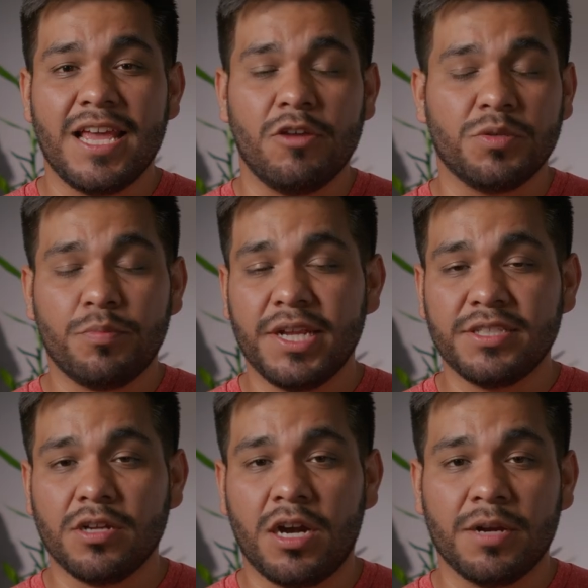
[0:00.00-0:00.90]
It was pretty
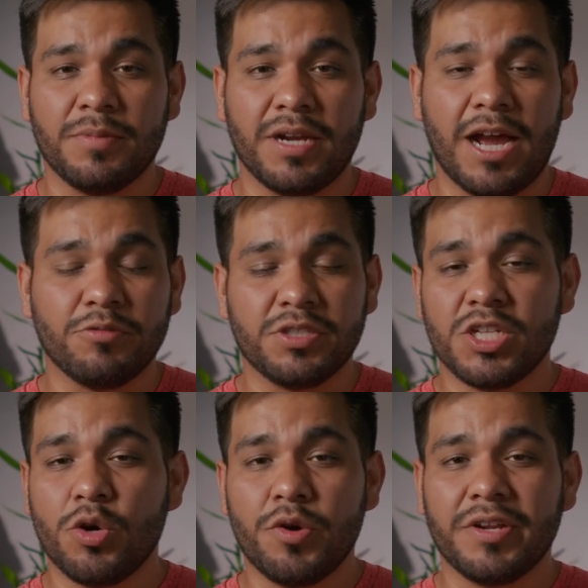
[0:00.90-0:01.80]
dark, but I was
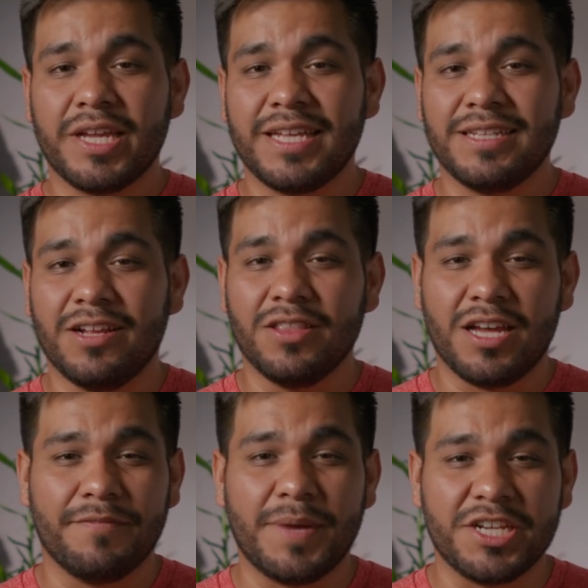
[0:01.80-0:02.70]
still able to get a
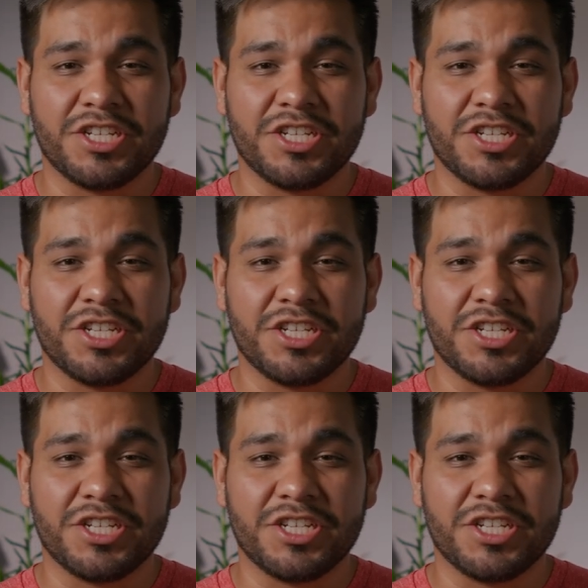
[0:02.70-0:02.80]
lot of my